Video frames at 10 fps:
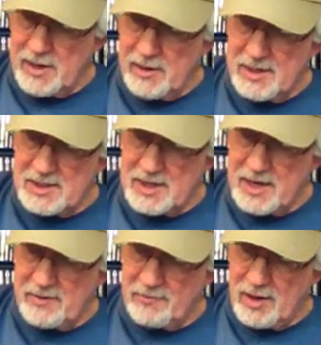barely
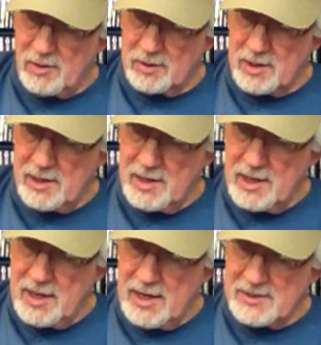stay afloat.
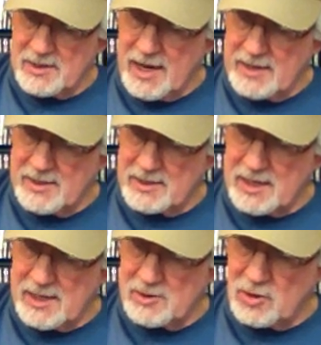As night
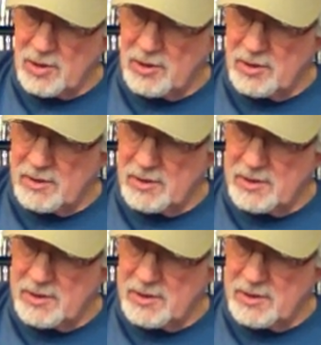descends on her